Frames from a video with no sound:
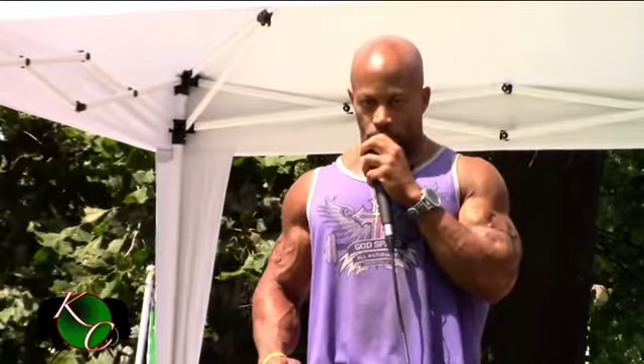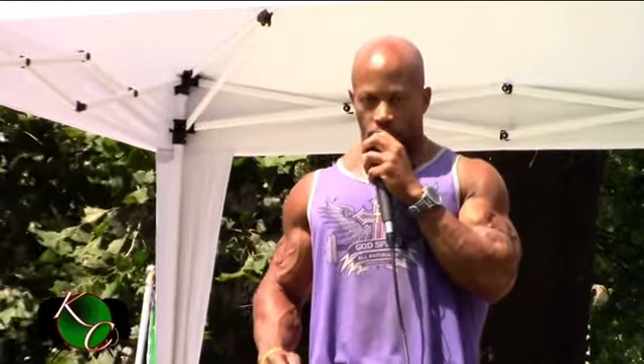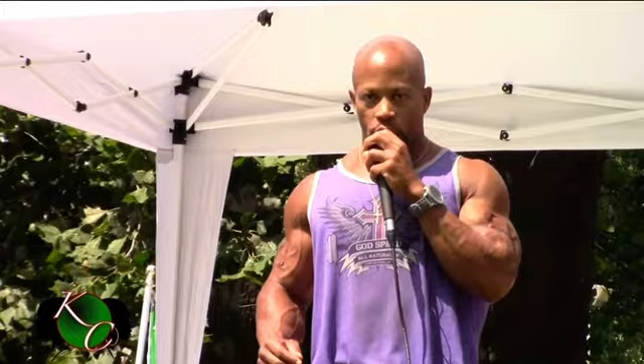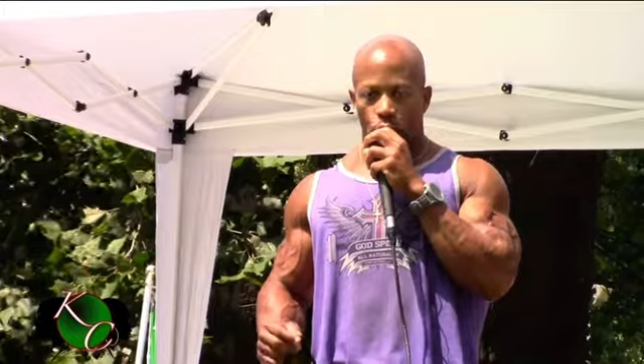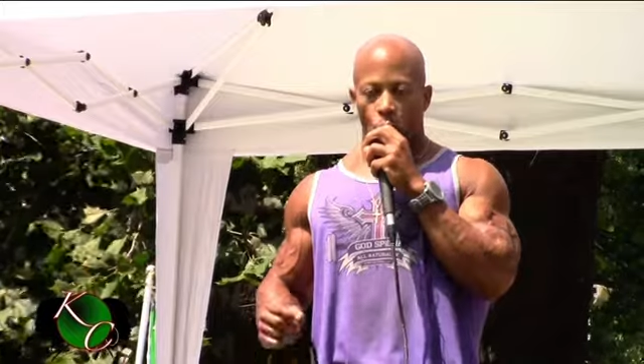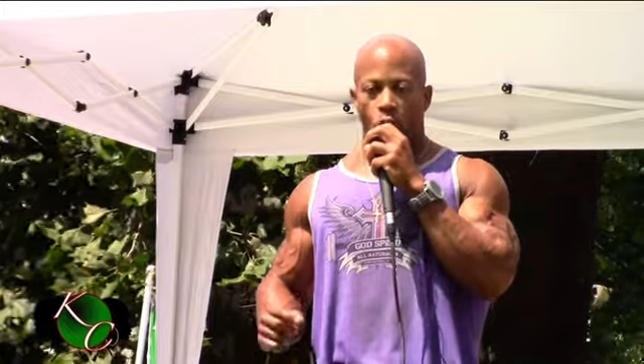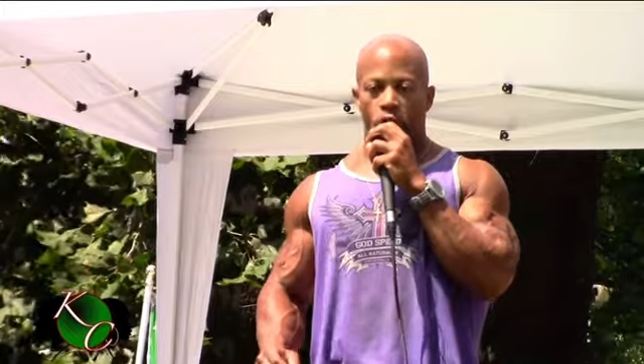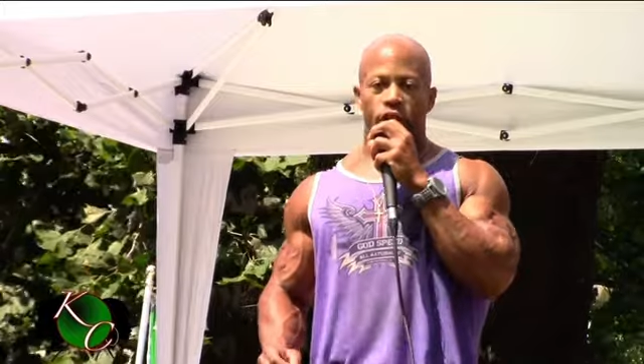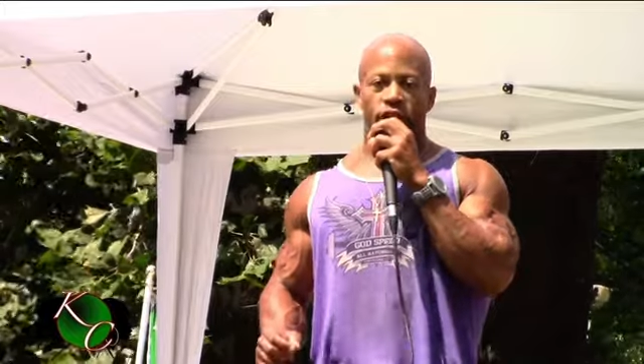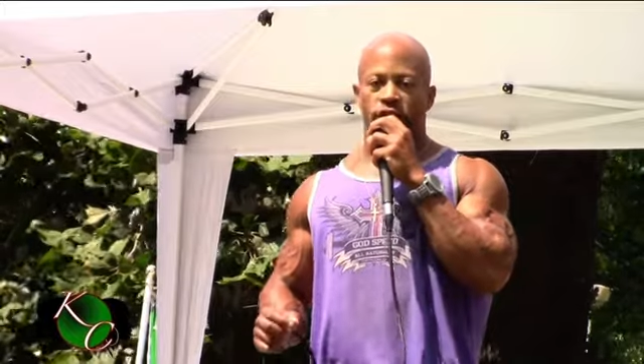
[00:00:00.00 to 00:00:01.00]
But
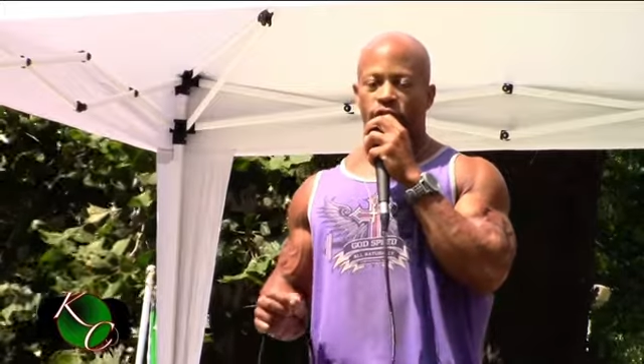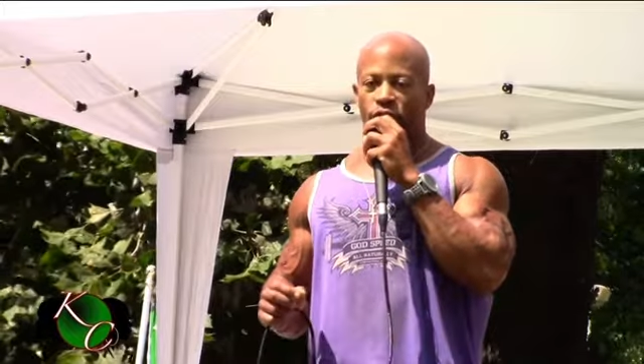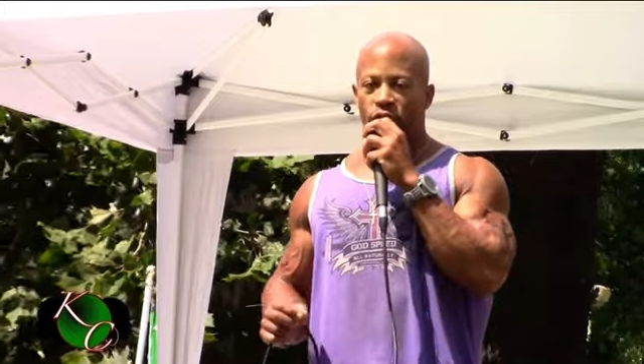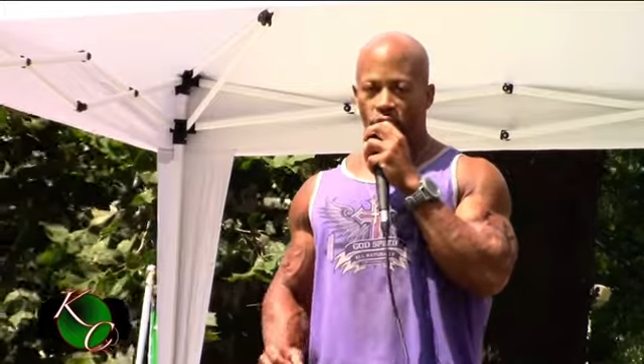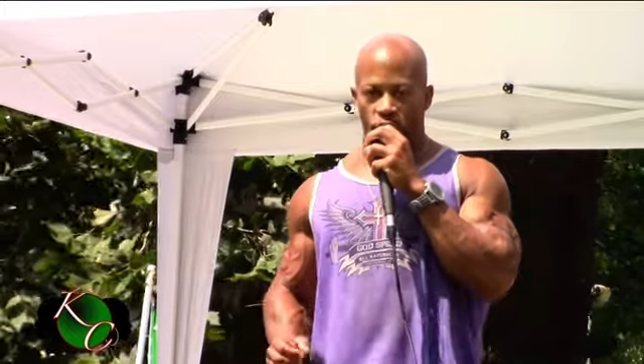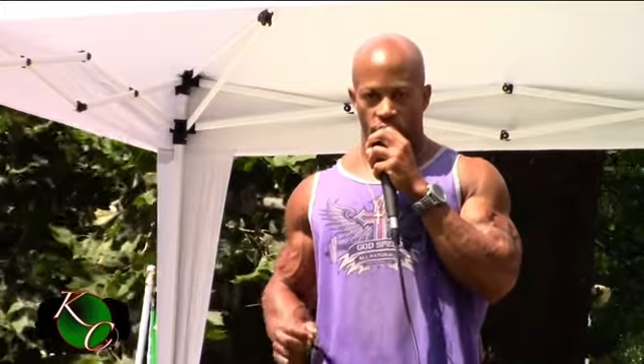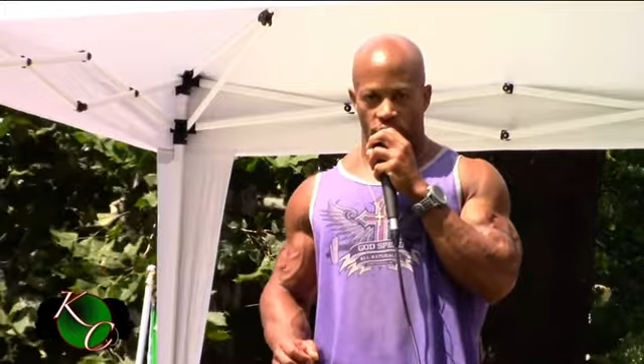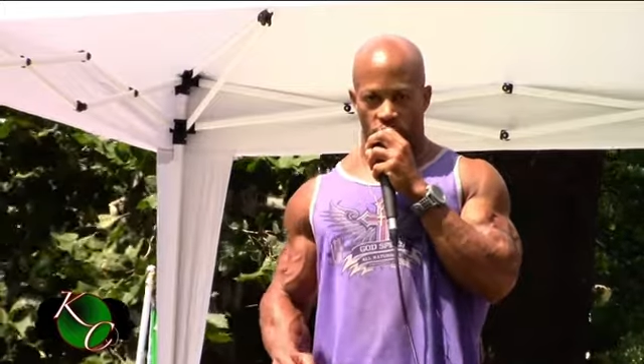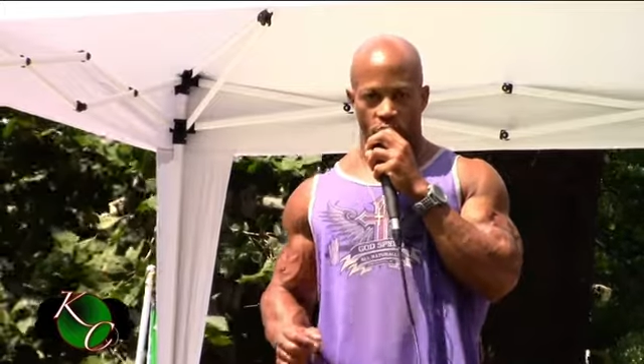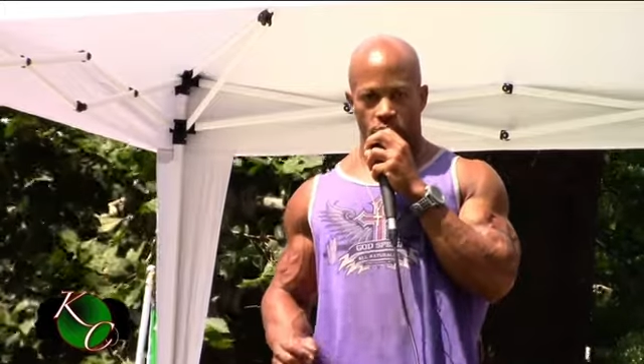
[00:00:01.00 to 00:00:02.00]
water is very,
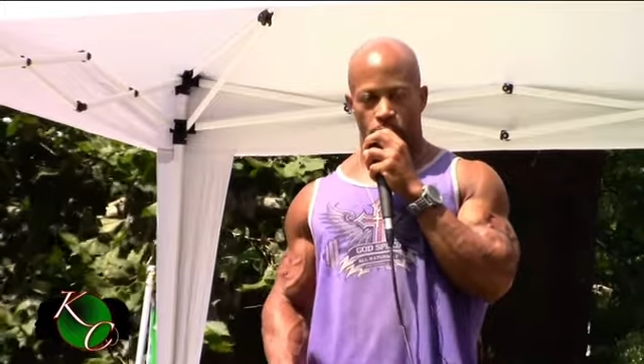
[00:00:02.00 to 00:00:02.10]
very